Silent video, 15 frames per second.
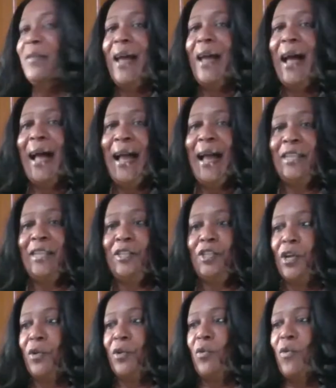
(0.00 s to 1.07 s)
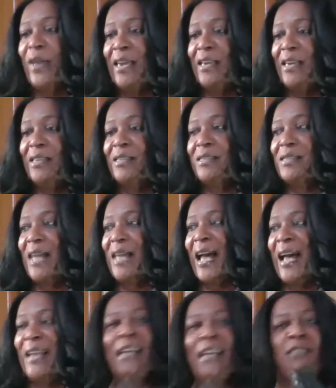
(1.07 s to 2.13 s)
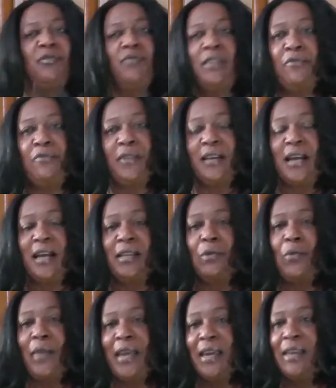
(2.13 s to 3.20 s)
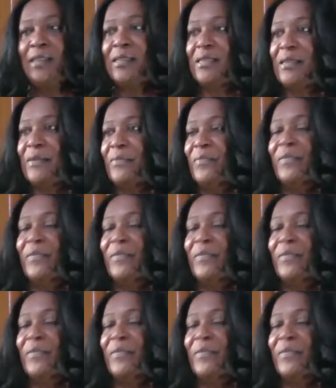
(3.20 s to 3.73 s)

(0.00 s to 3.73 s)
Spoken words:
I had jerk wings. I had like 3 different kind of wings.